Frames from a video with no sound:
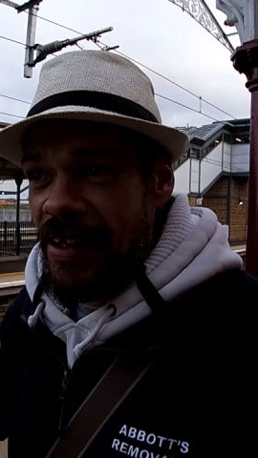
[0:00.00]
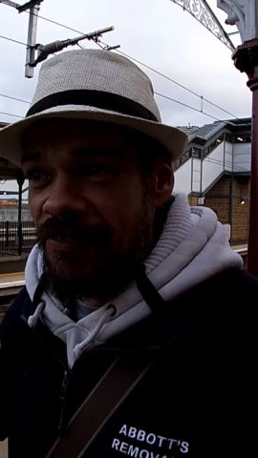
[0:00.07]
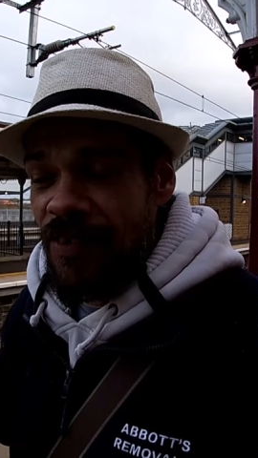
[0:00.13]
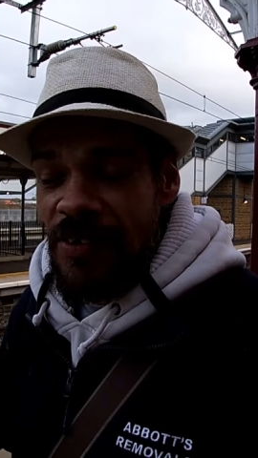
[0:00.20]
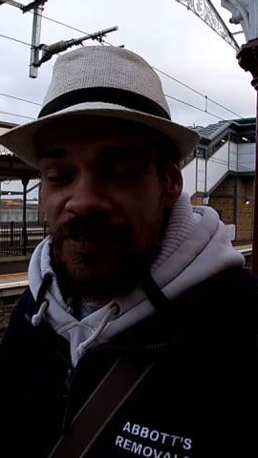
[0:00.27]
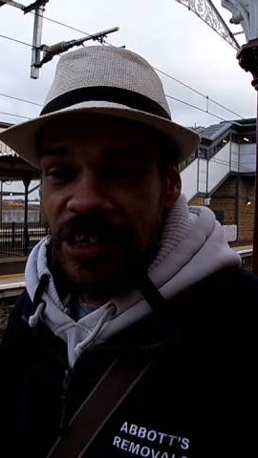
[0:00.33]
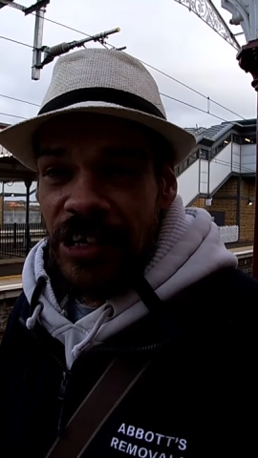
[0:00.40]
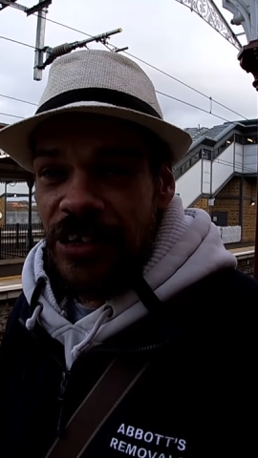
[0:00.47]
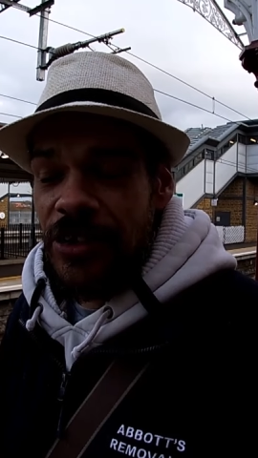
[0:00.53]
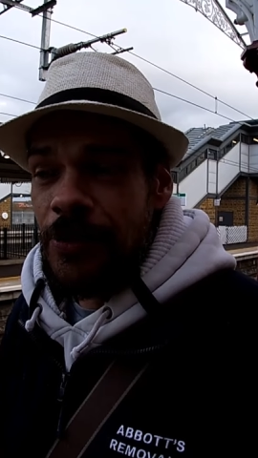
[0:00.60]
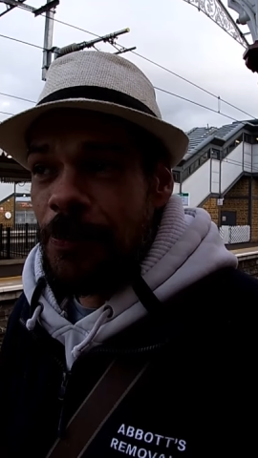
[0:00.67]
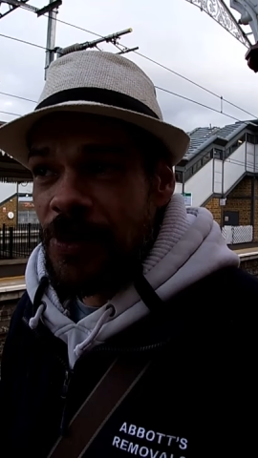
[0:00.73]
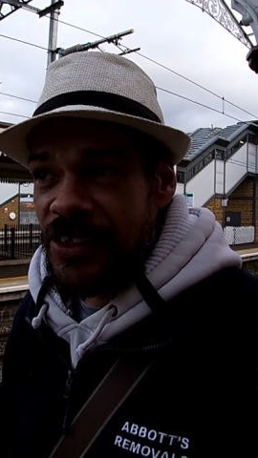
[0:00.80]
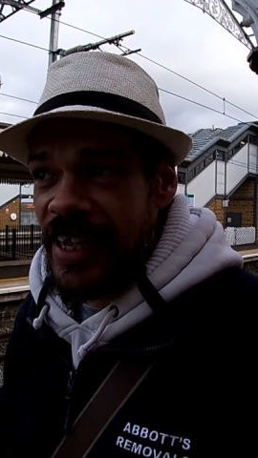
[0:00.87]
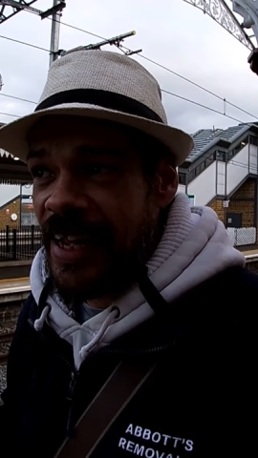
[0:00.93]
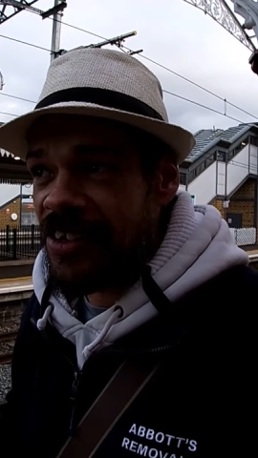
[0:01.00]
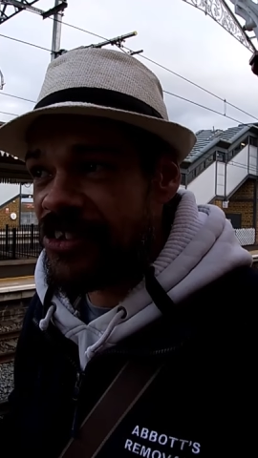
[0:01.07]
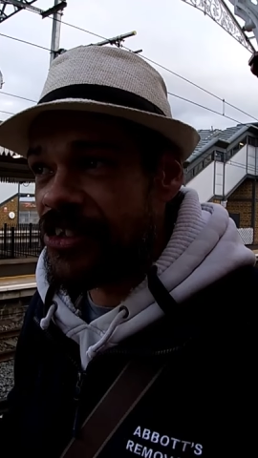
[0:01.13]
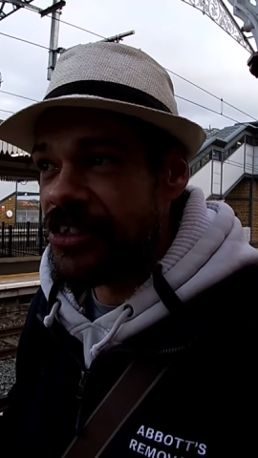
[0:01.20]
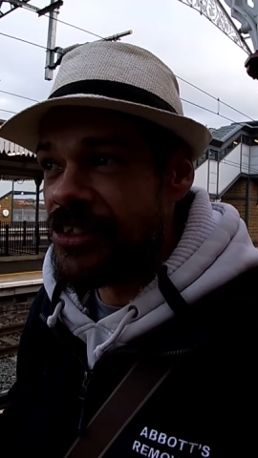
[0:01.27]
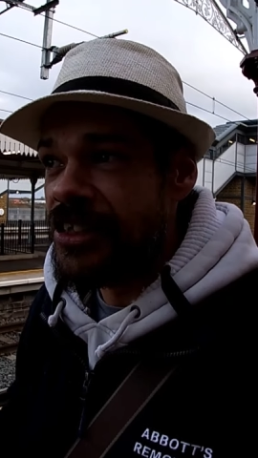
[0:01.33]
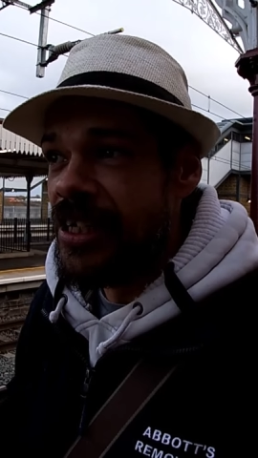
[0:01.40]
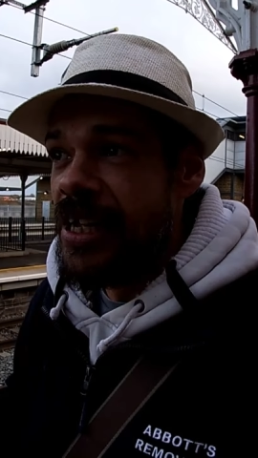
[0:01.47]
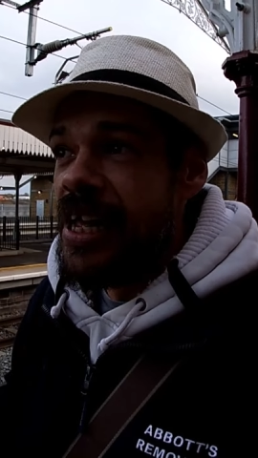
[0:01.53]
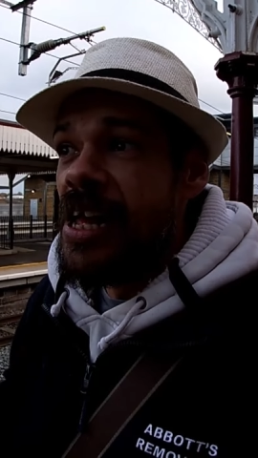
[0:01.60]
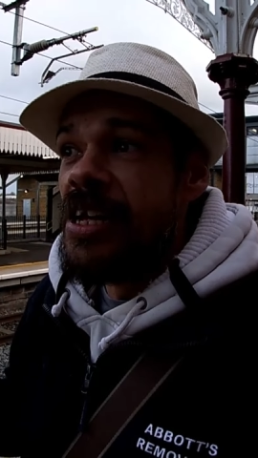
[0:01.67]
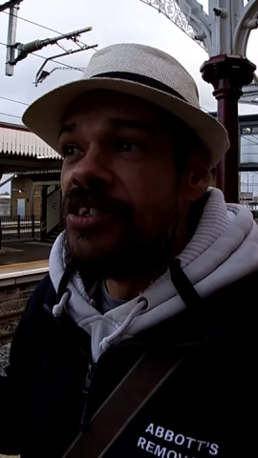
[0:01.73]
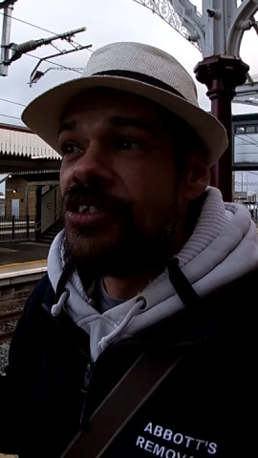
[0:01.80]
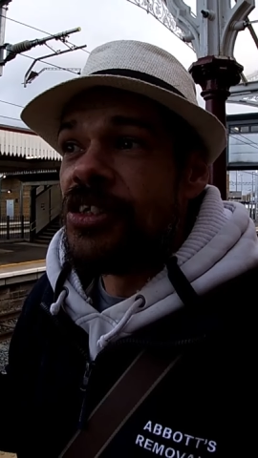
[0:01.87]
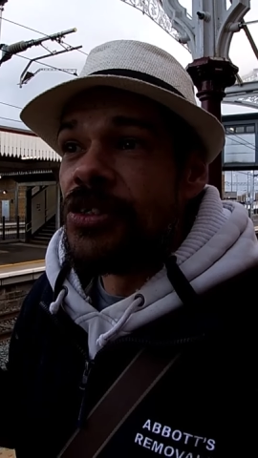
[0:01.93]
revenue protection
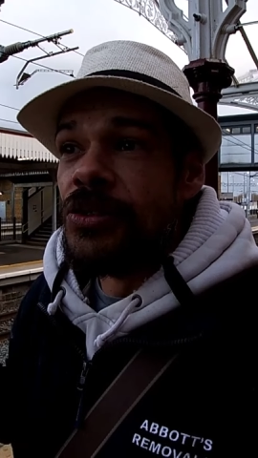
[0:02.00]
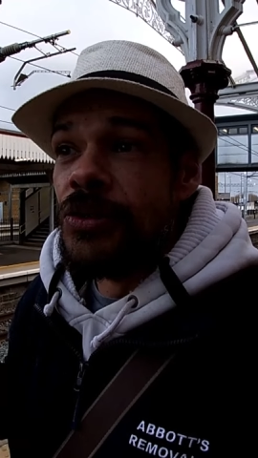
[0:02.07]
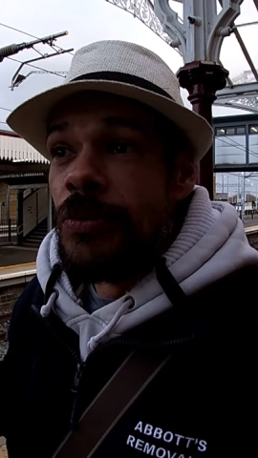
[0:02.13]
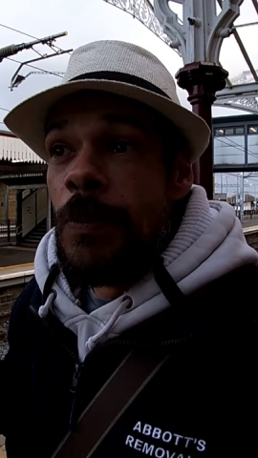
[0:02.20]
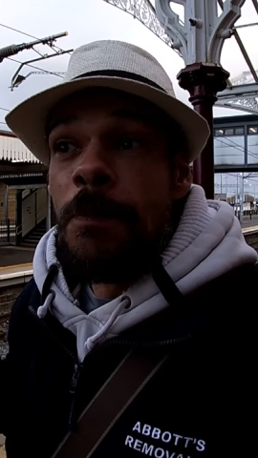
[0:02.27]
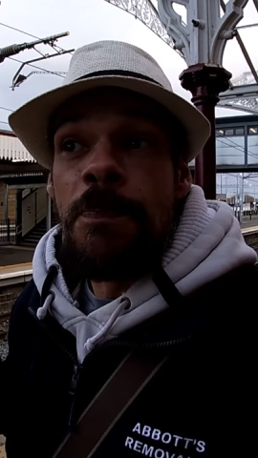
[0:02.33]
to